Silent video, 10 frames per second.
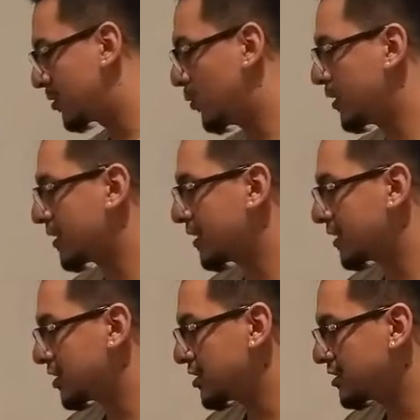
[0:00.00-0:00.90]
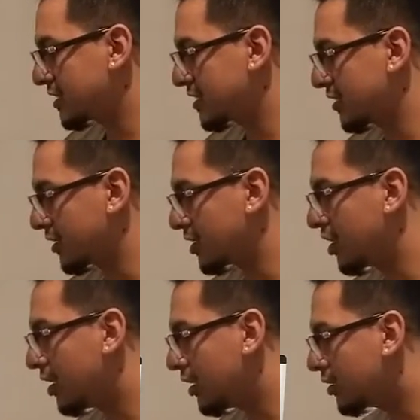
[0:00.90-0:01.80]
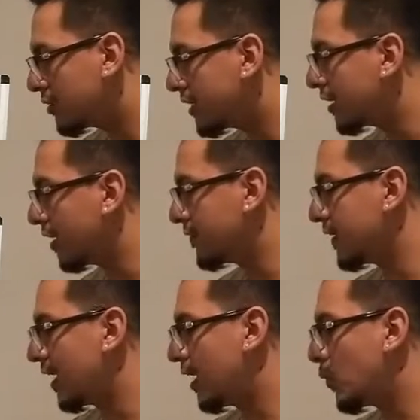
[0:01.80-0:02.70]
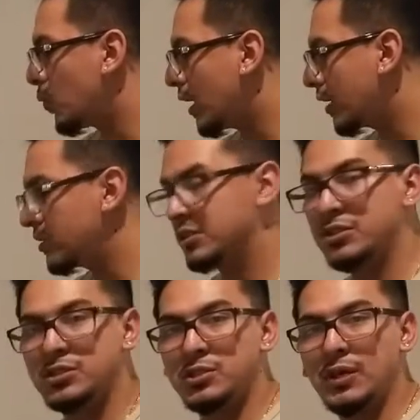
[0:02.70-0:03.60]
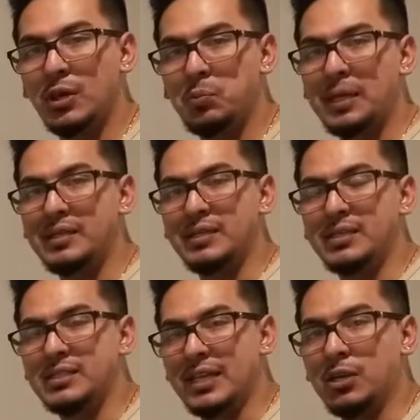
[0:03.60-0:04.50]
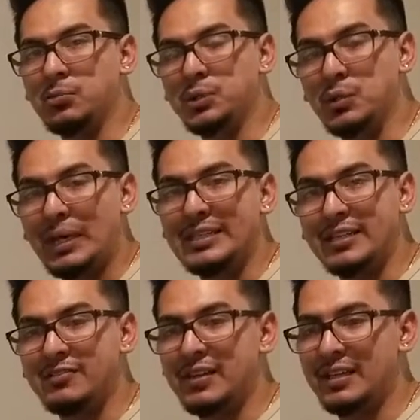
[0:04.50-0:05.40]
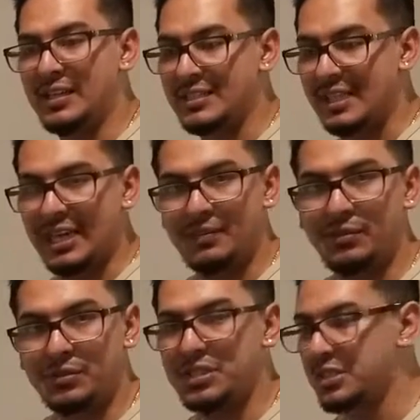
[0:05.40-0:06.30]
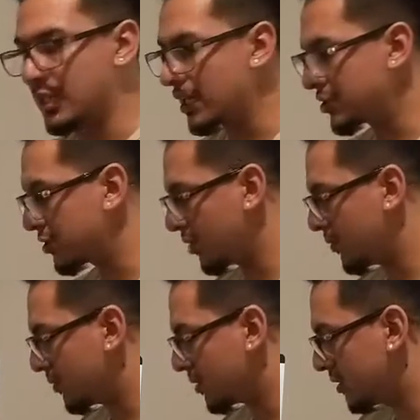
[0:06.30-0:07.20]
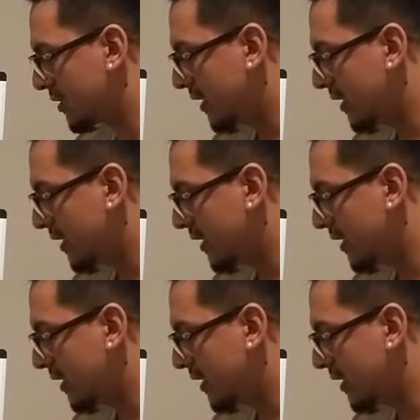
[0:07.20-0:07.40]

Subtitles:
The only thing that changes is the coloring of the hot wire to help you identify that it's high voltage and not just low voltage,